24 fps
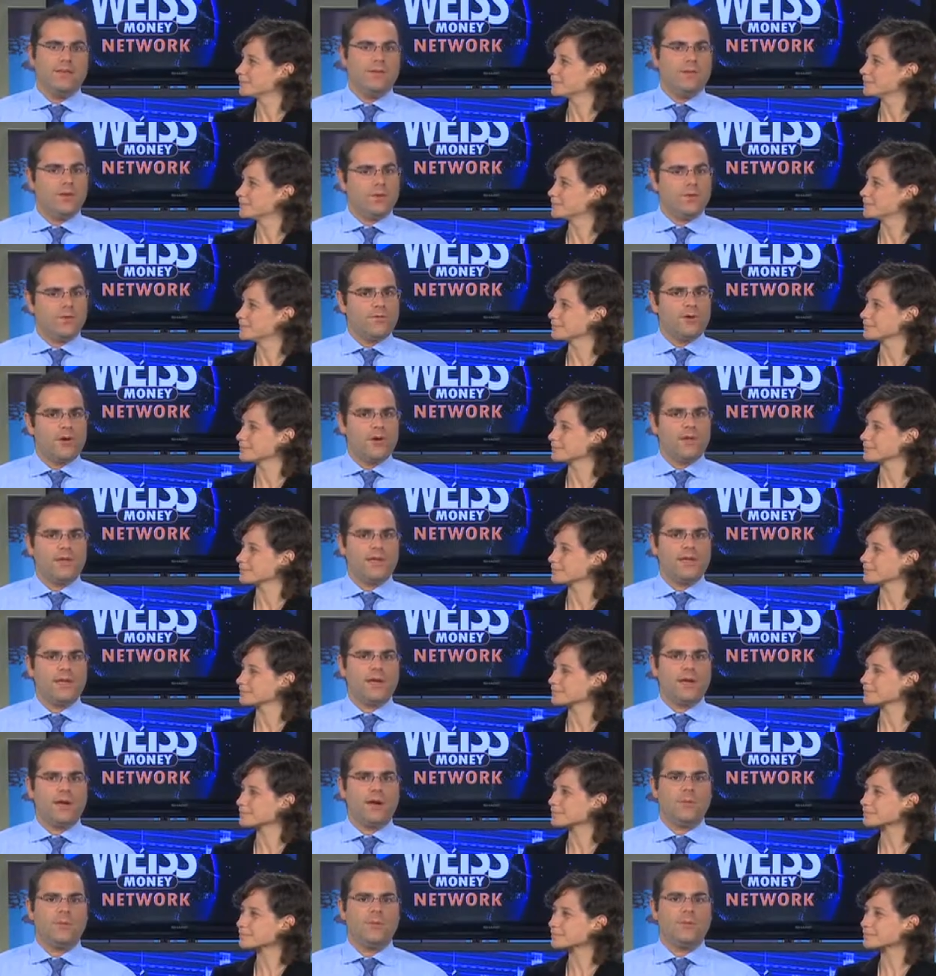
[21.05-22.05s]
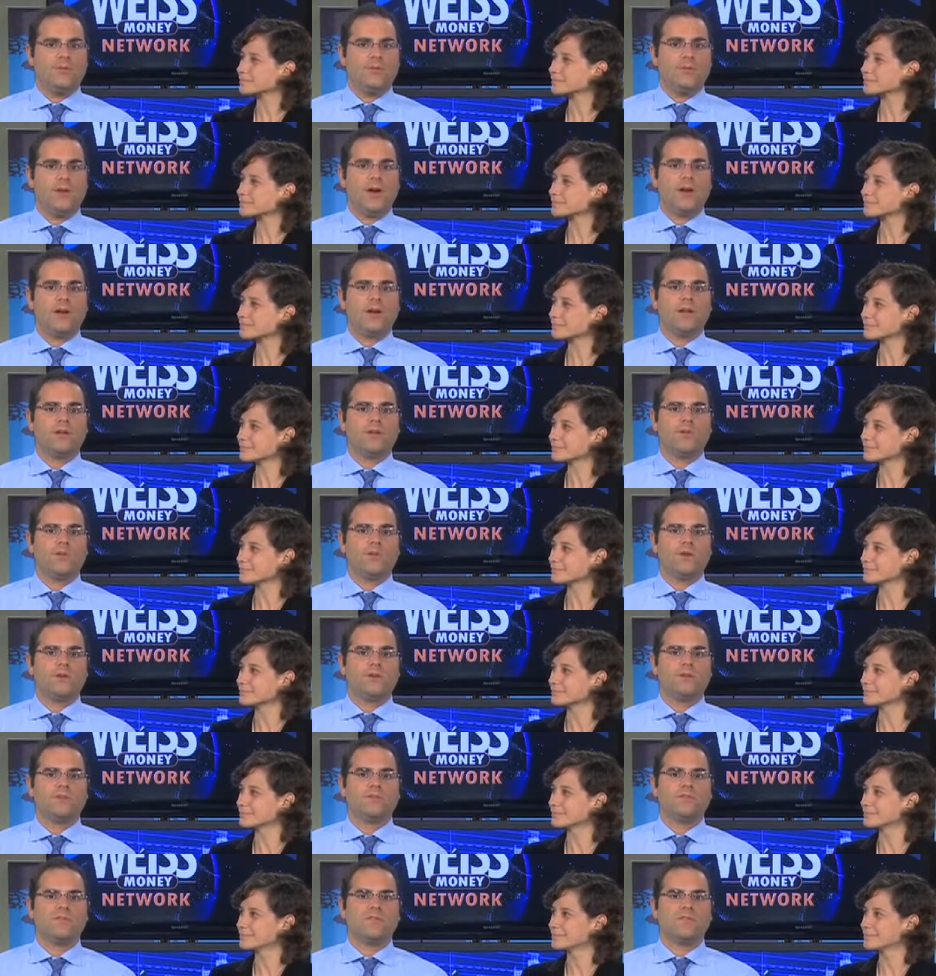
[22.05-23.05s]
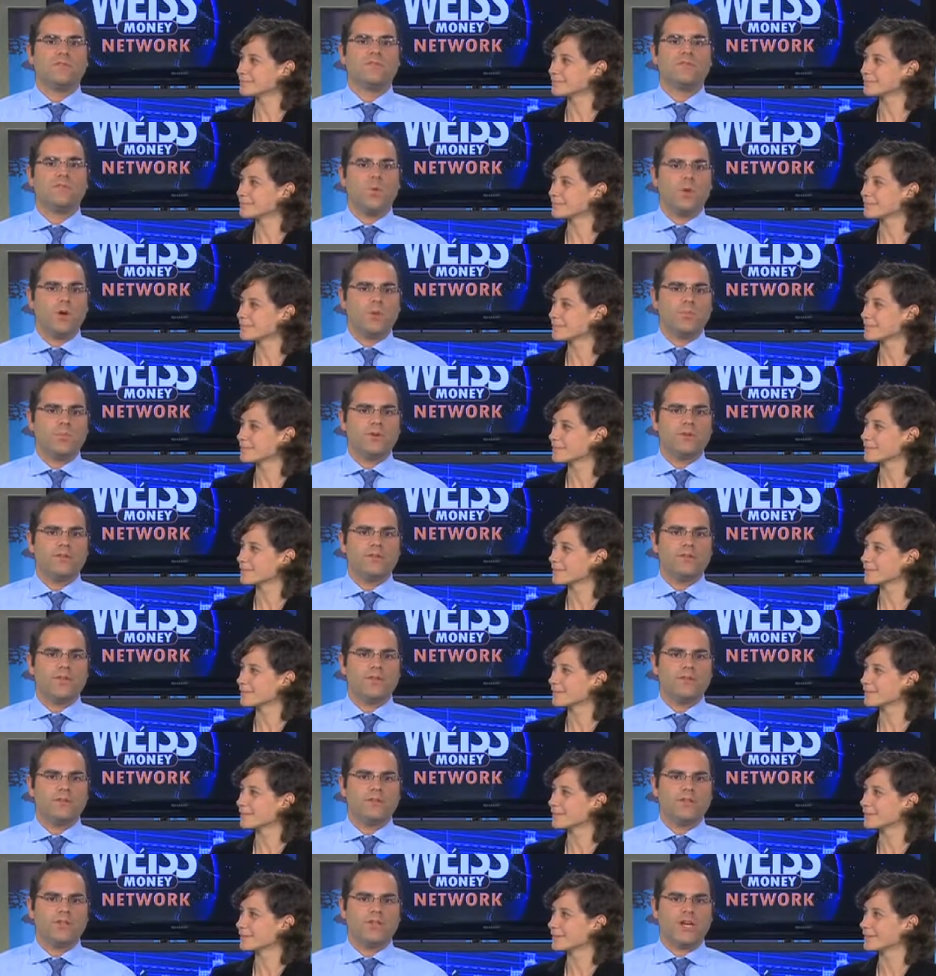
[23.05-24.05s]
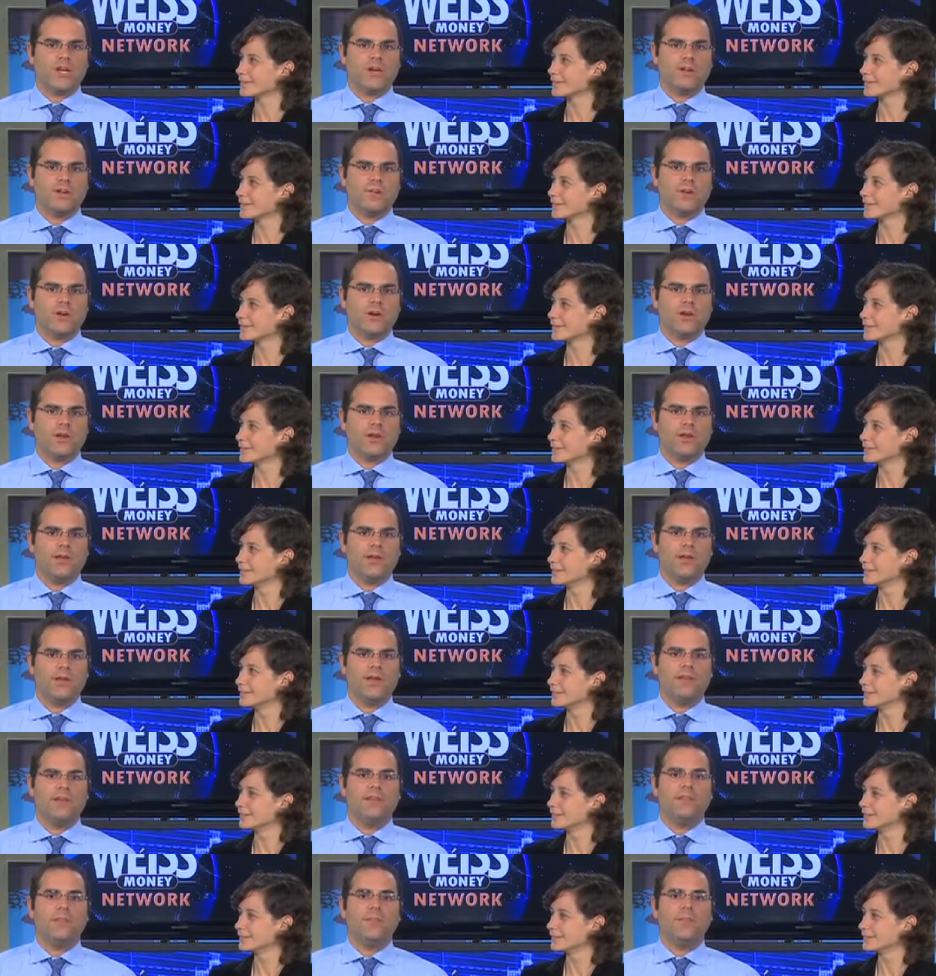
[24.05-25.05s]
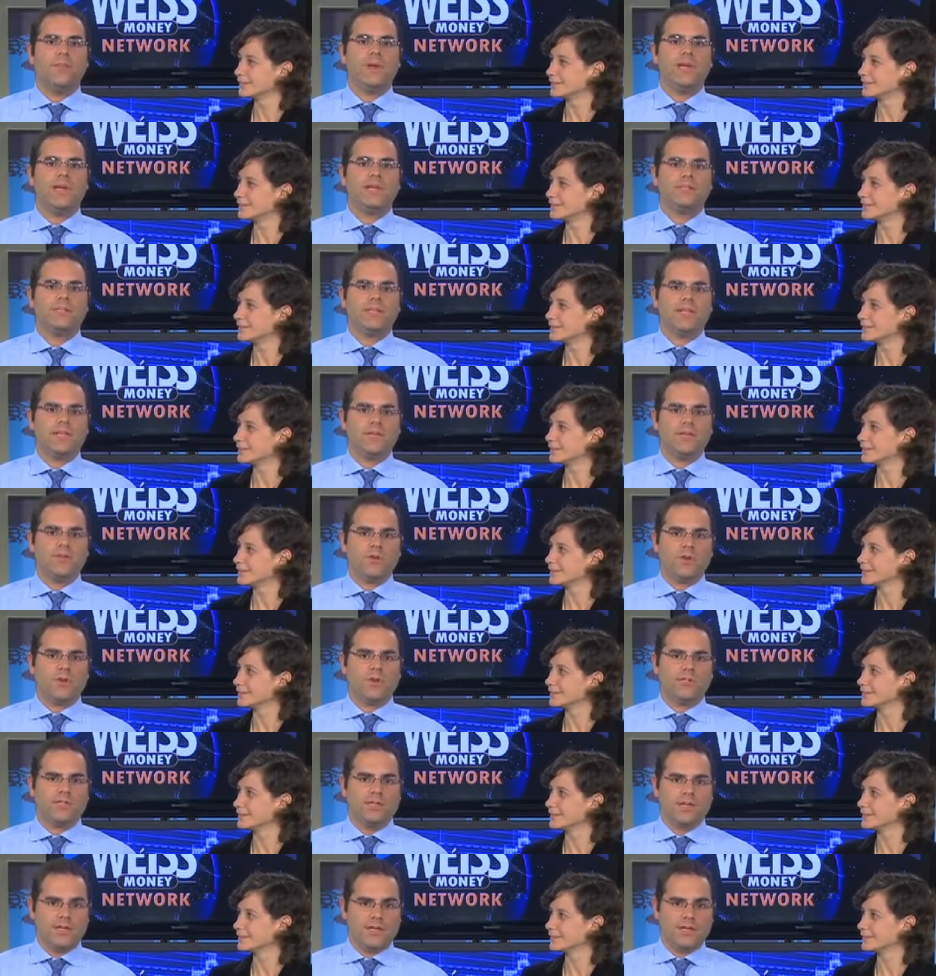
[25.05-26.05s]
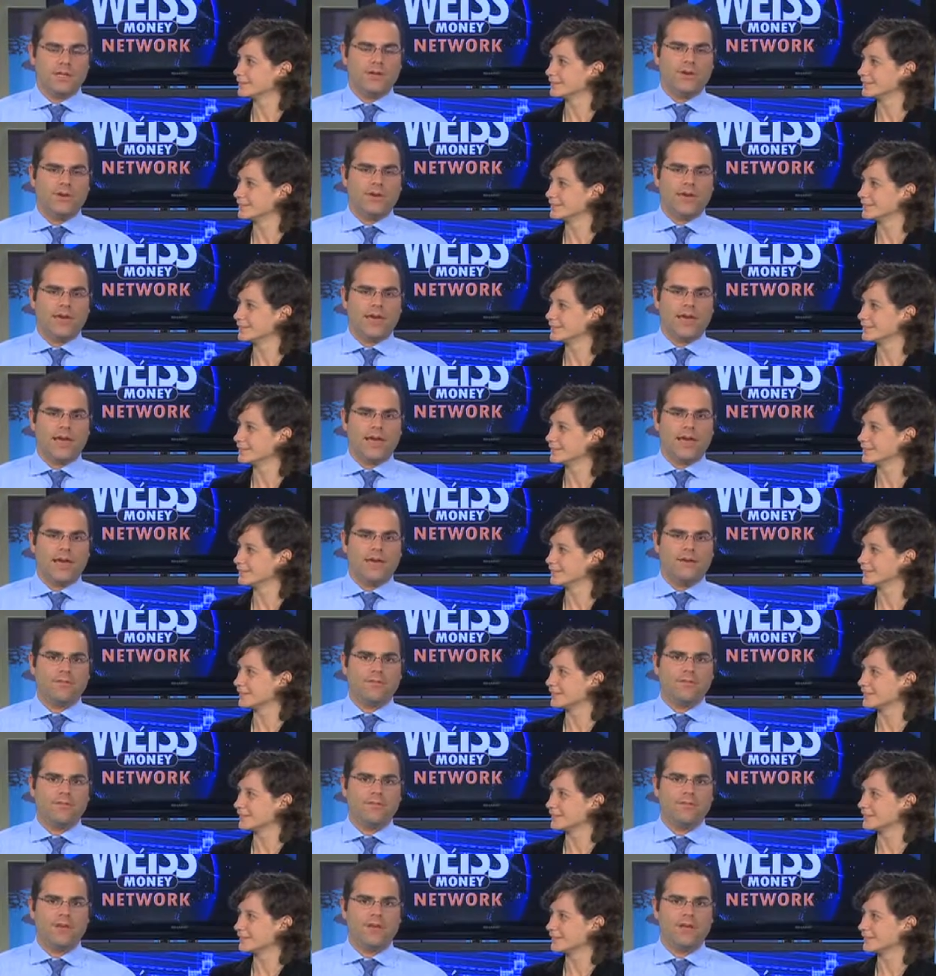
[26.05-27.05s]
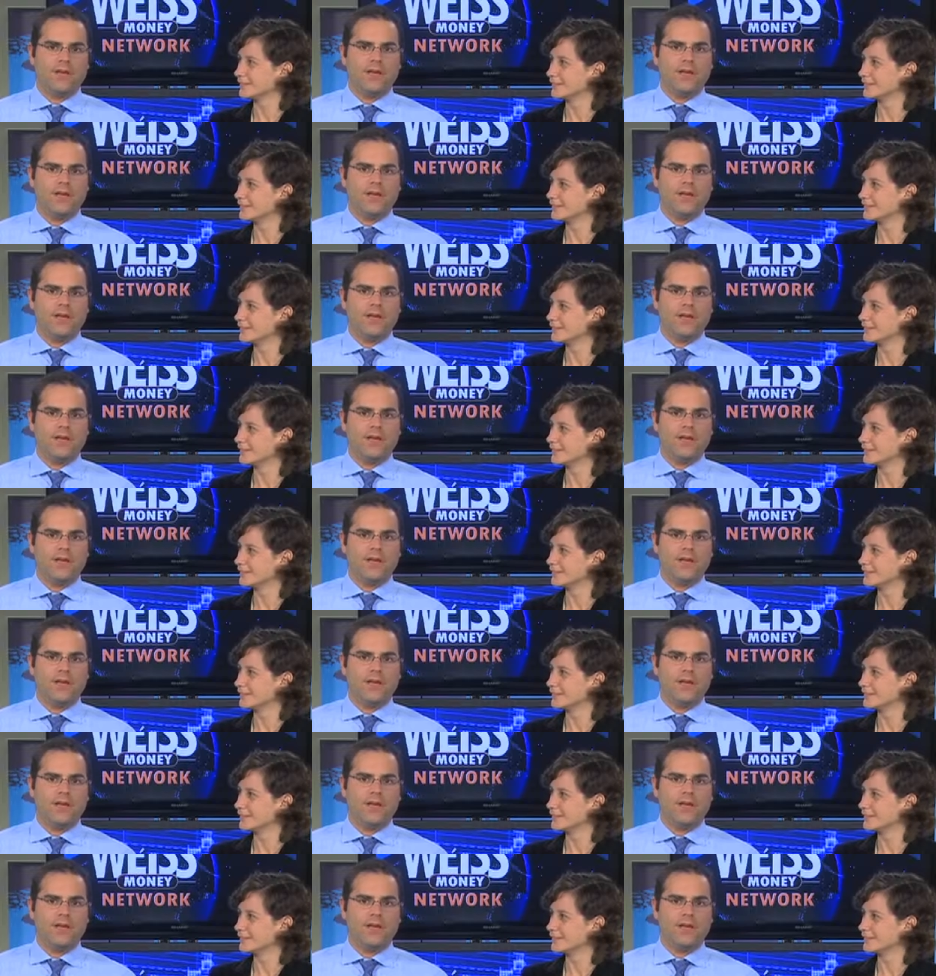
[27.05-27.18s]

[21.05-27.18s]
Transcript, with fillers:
Speaker 1: The overall income of American workers rose 1% in January, the biggest increase in a year and a half.